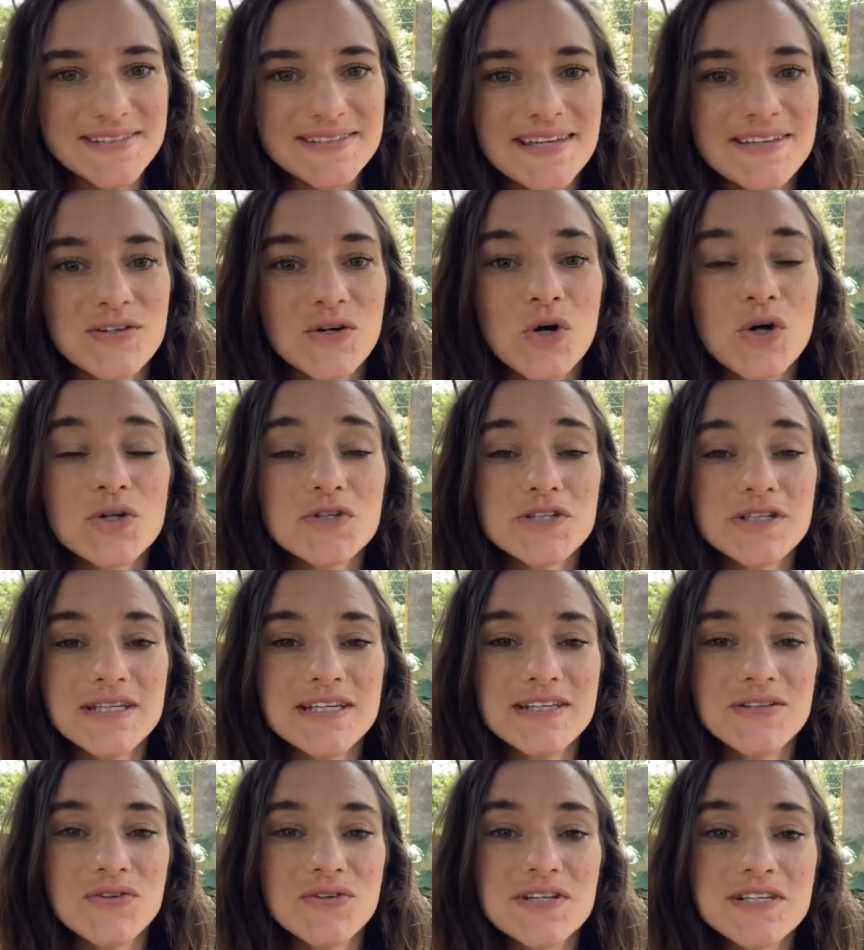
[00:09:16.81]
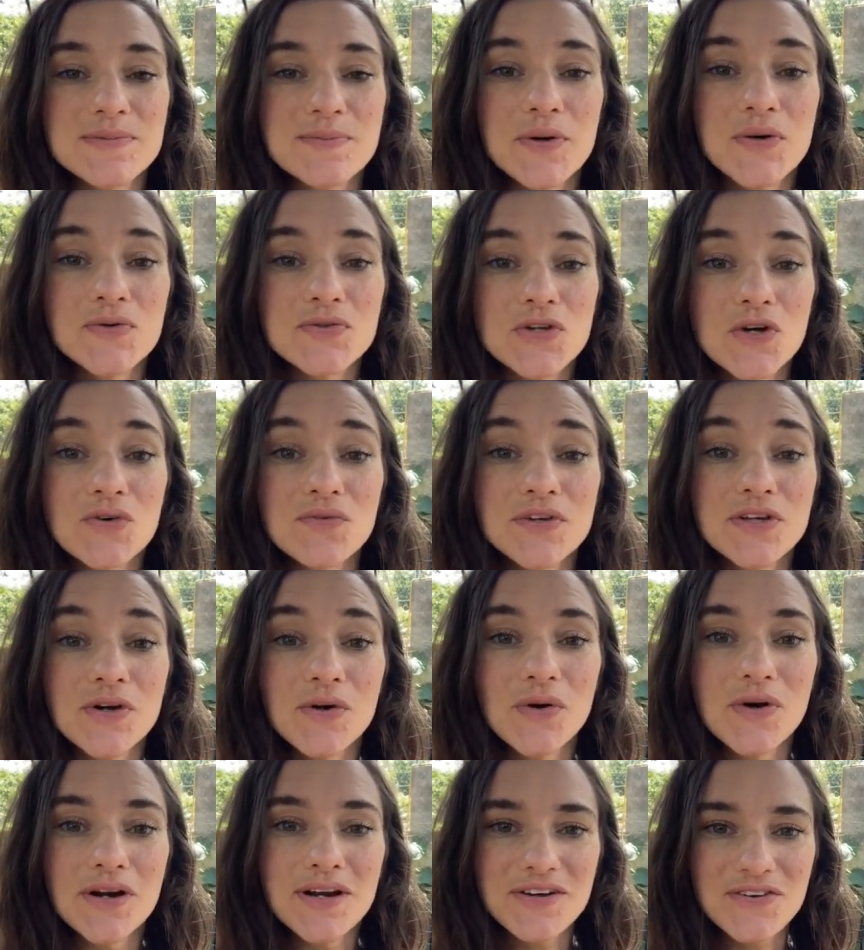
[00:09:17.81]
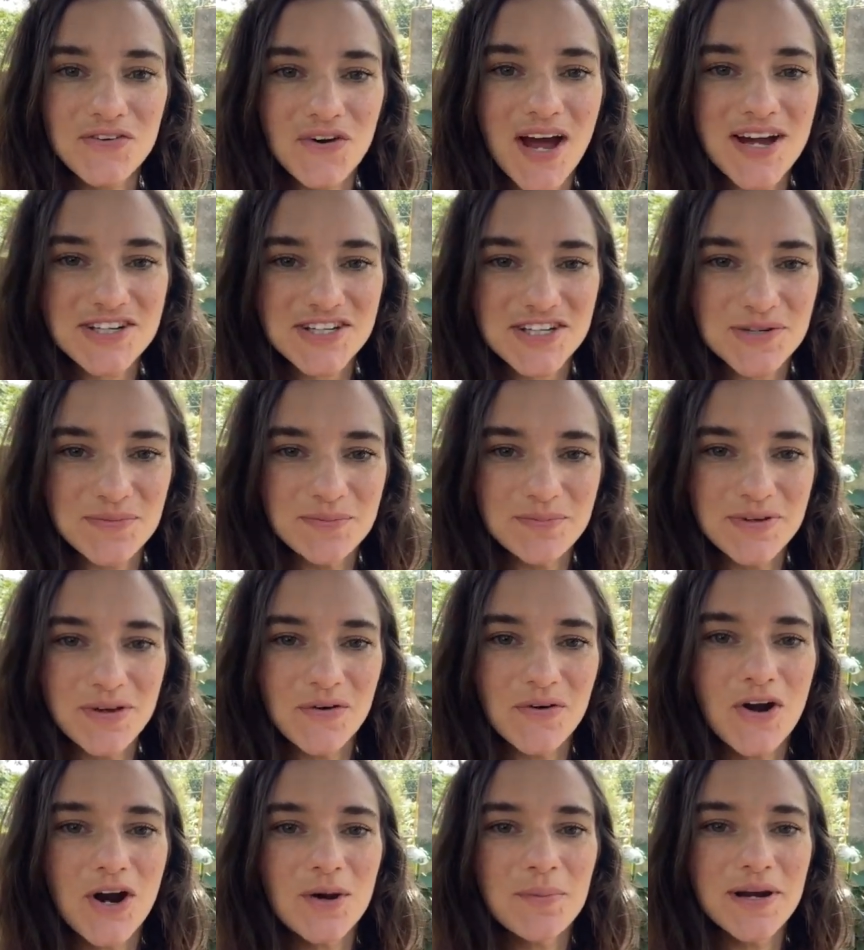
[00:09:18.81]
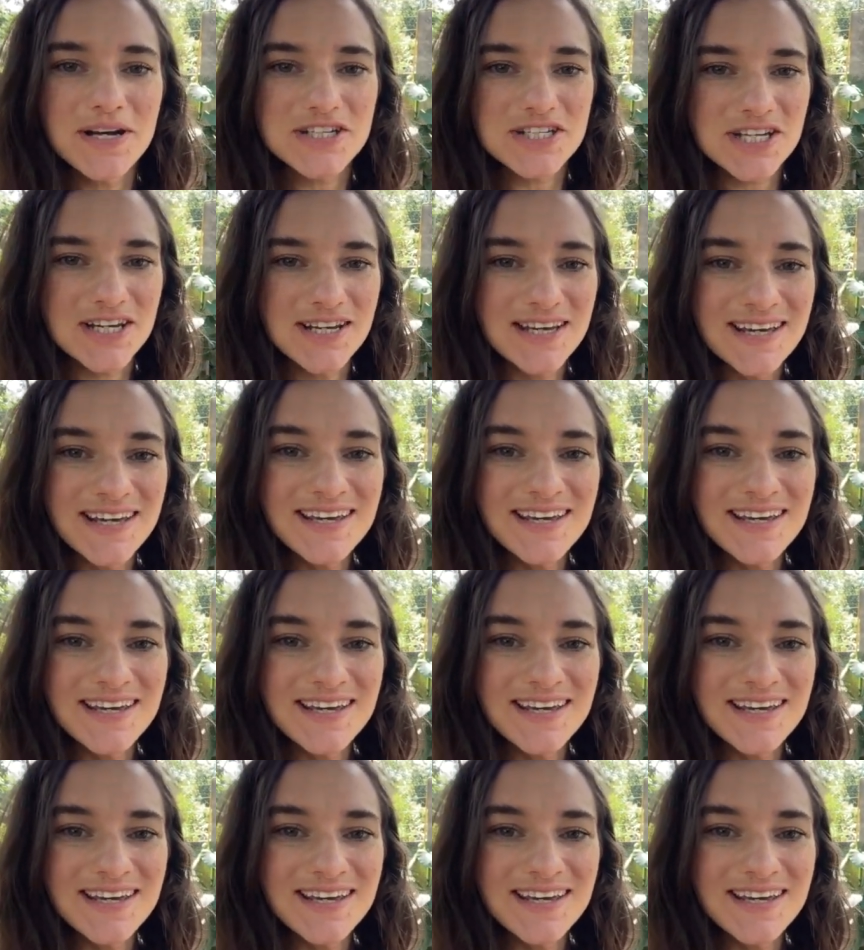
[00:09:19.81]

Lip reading: is that you also need to dispose of your trash, your garbage.